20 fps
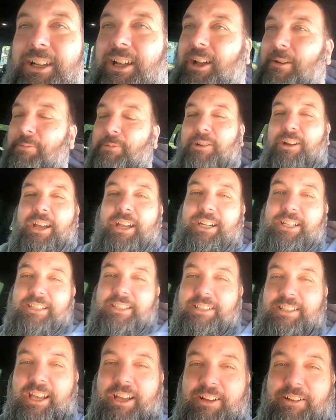upgrade
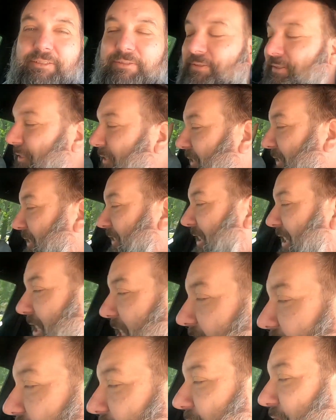itself
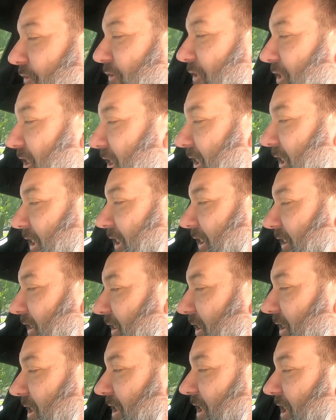is free.
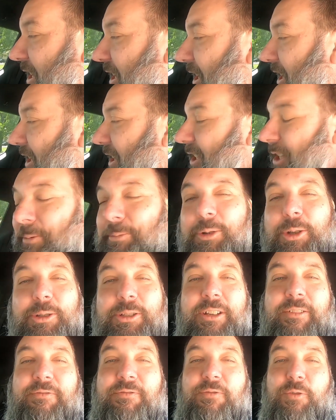I'm
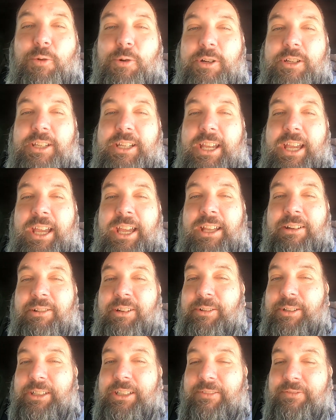using
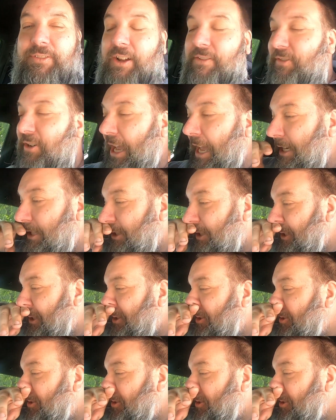Forscan, which I've never actually